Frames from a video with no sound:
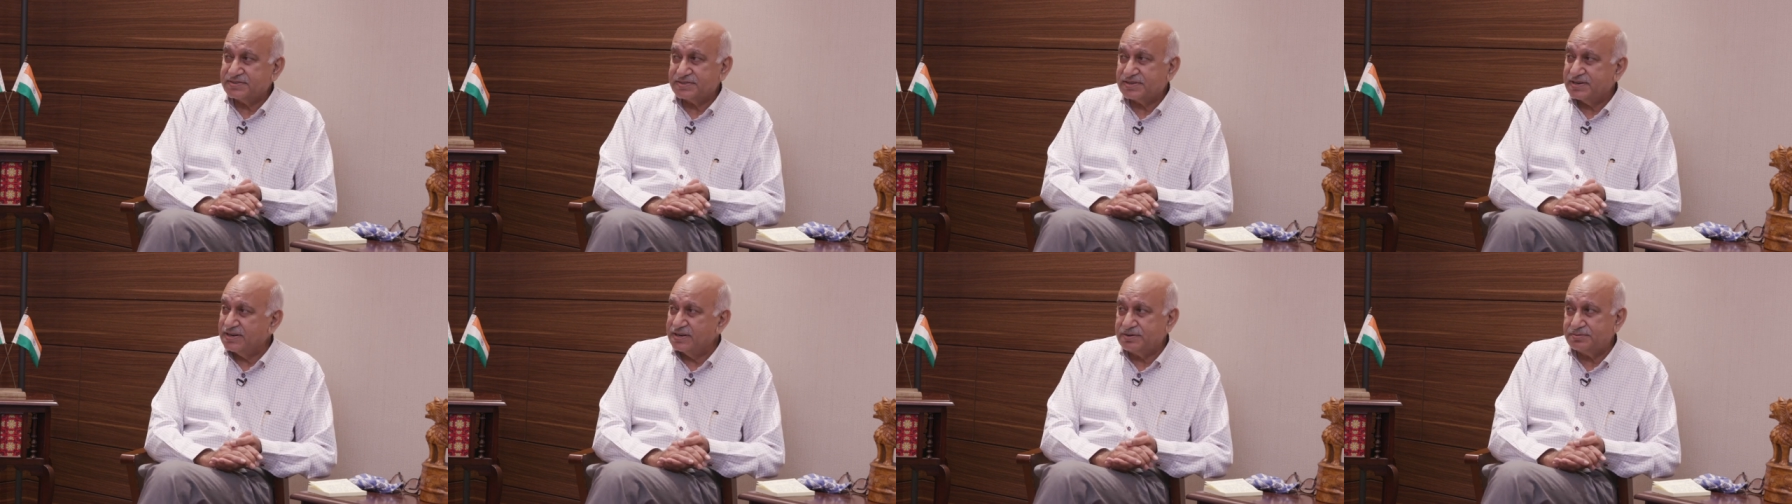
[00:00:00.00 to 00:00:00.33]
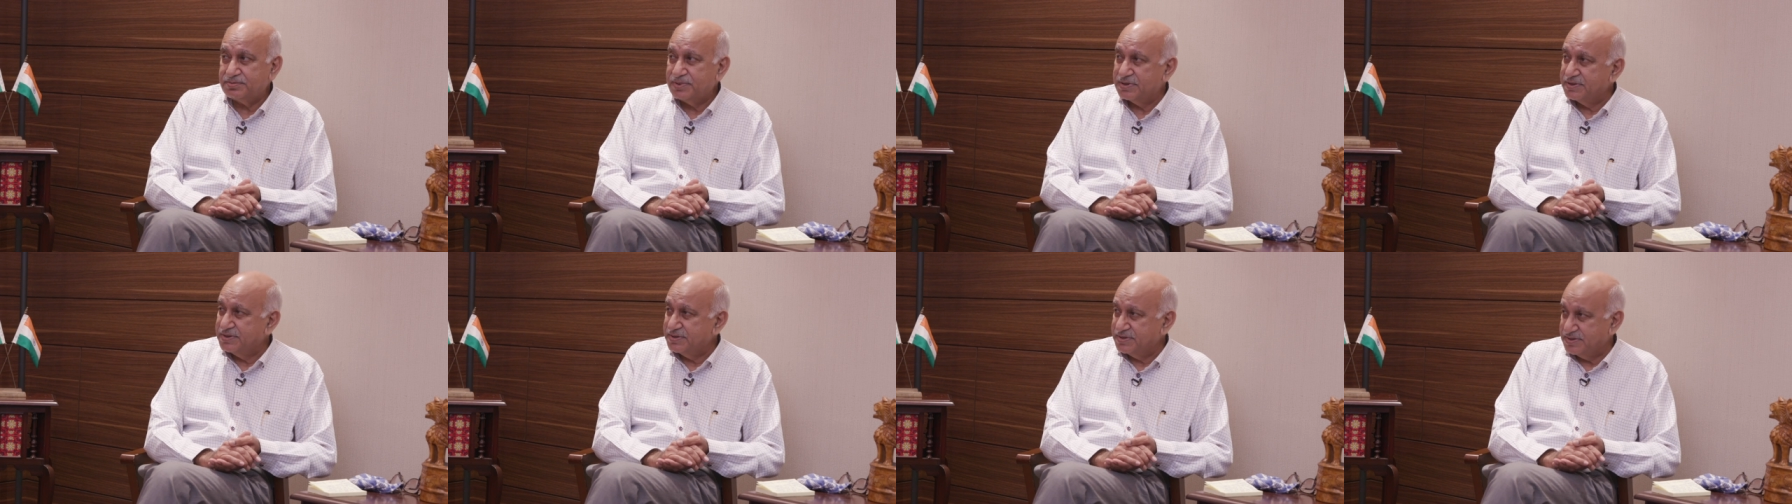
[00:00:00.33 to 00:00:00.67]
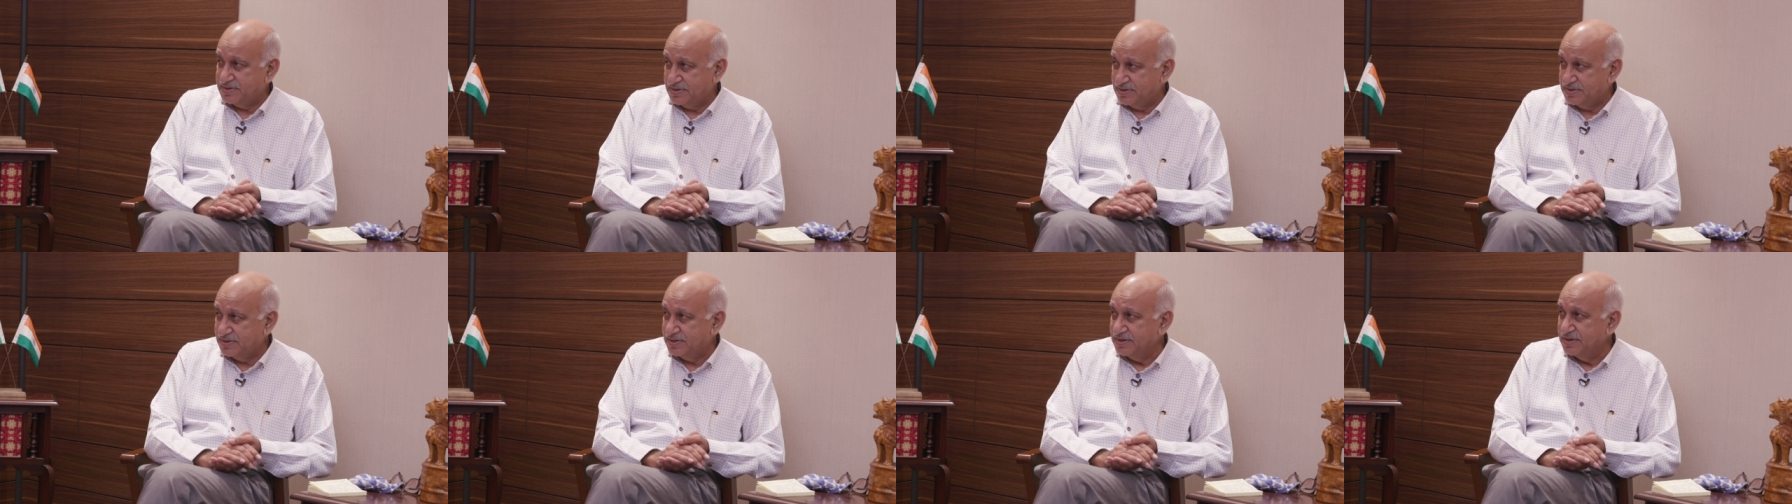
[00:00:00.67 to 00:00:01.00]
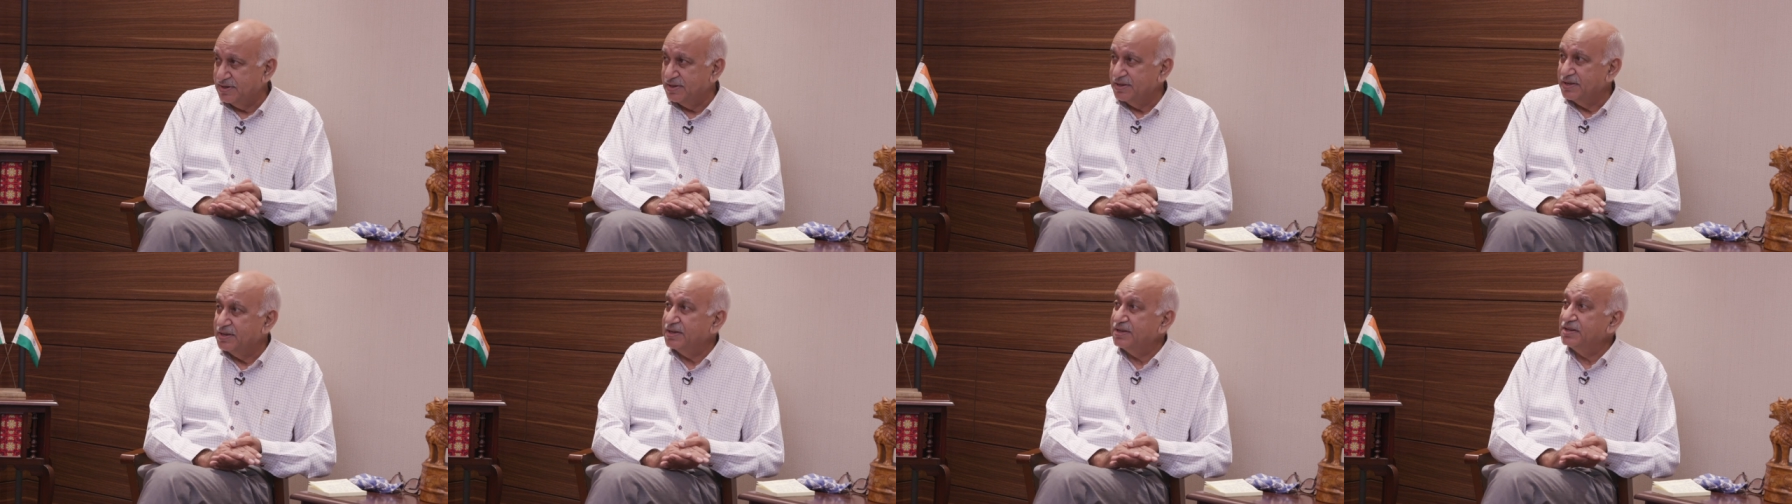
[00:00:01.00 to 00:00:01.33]
credibility
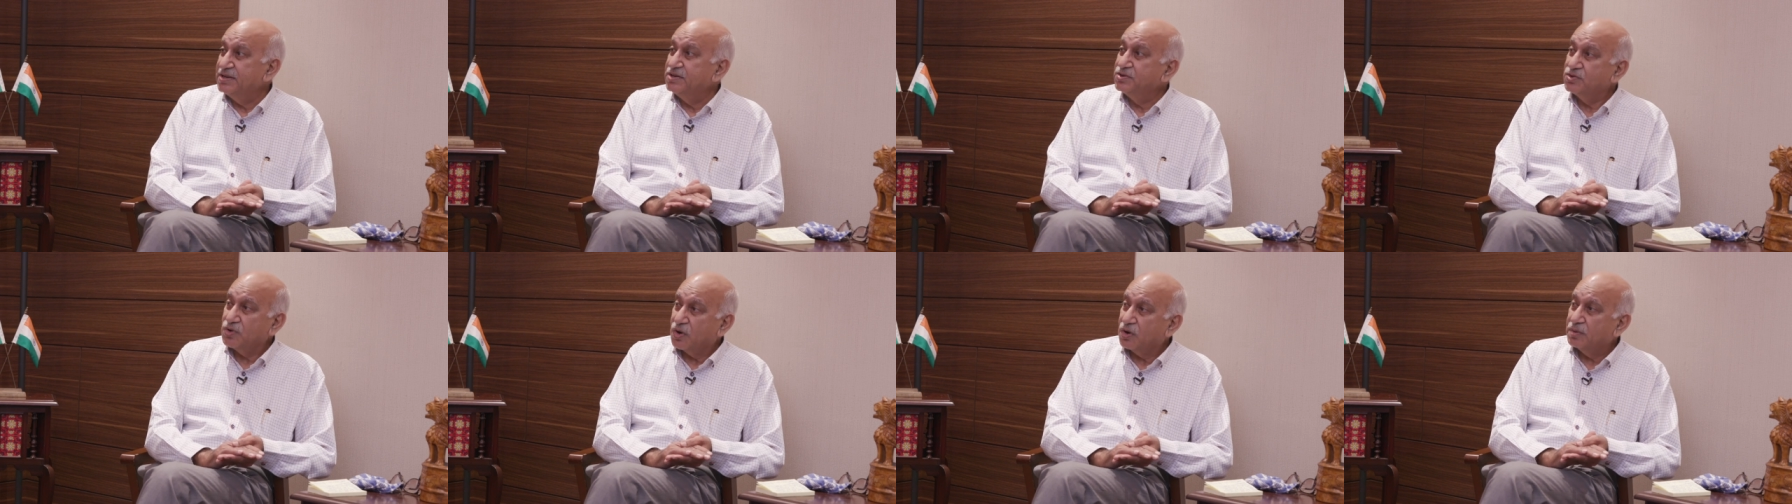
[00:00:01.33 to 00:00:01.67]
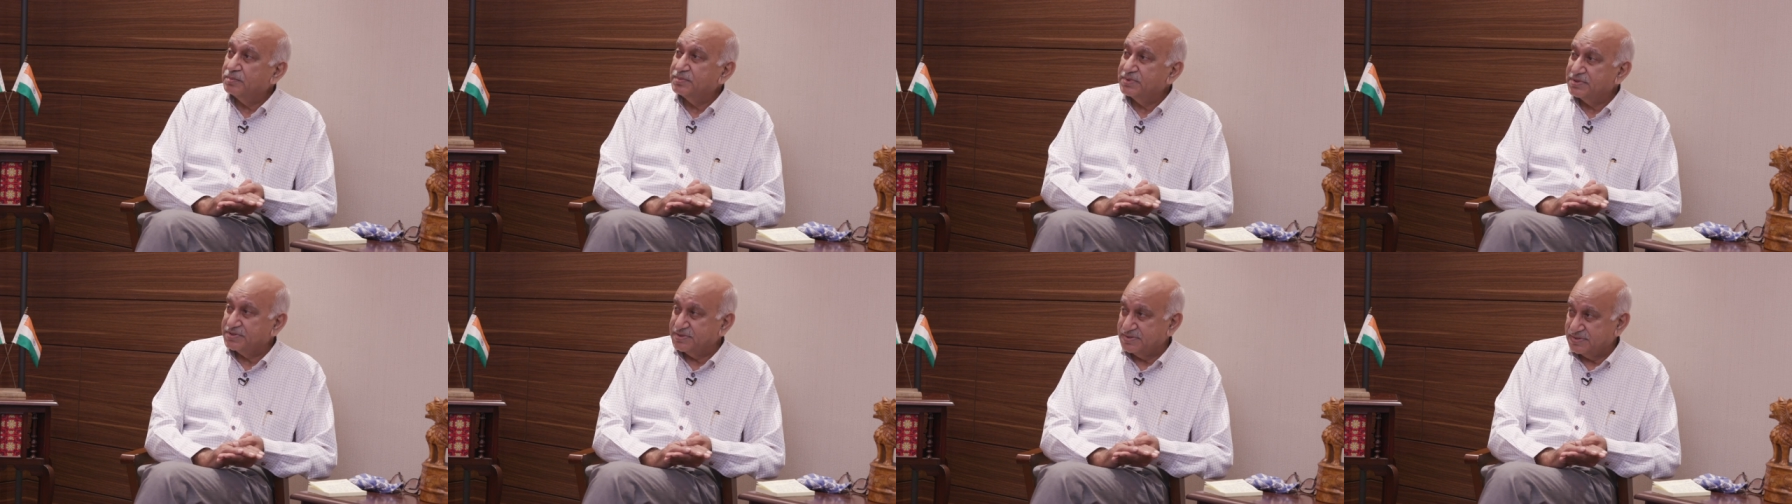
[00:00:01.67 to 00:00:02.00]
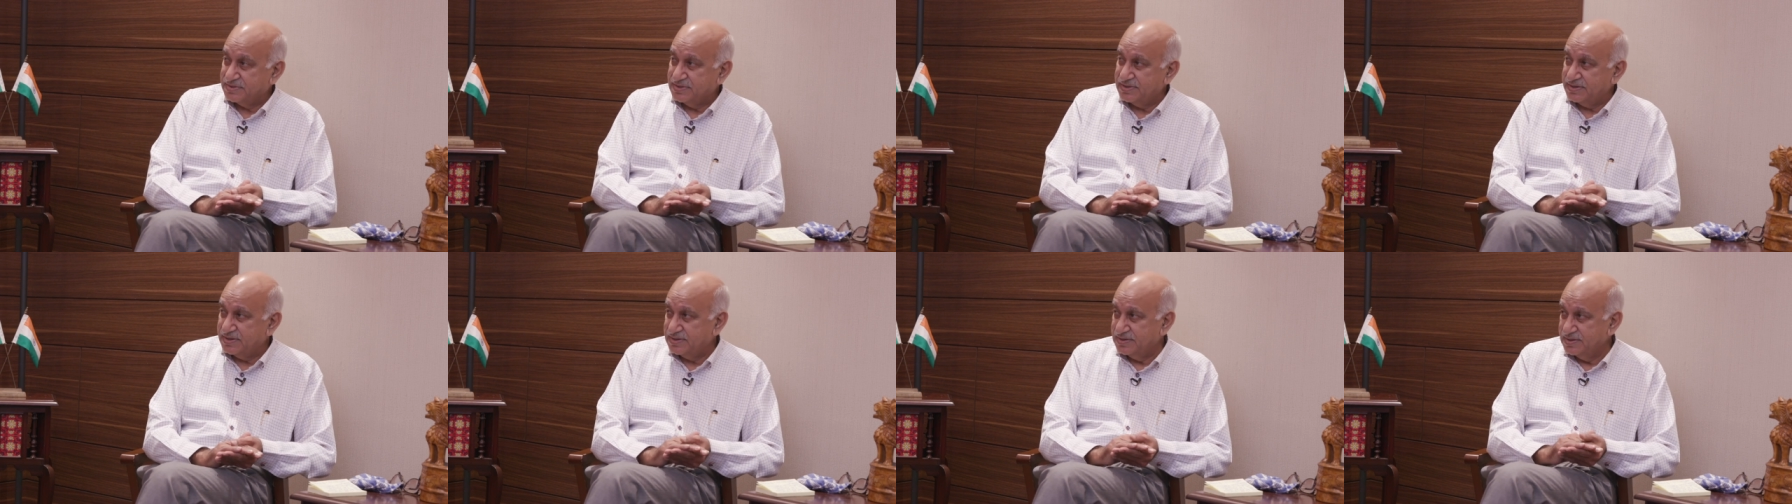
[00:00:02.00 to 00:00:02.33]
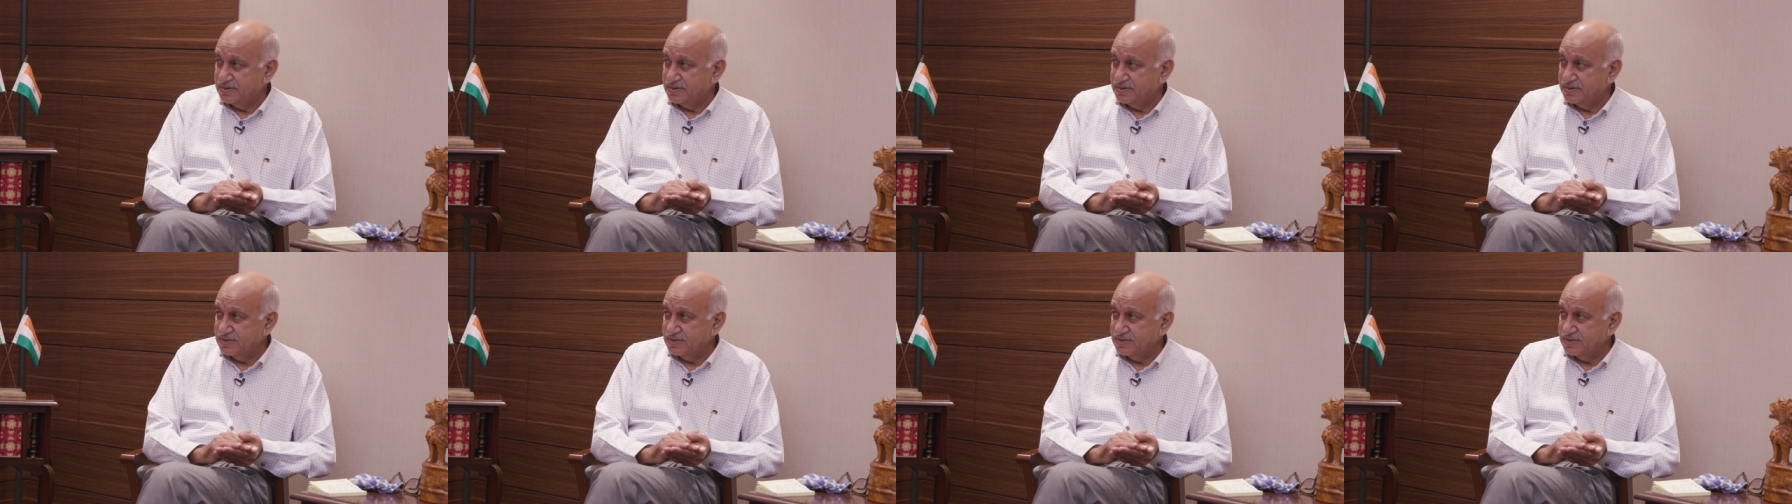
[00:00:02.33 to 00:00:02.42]
enormously.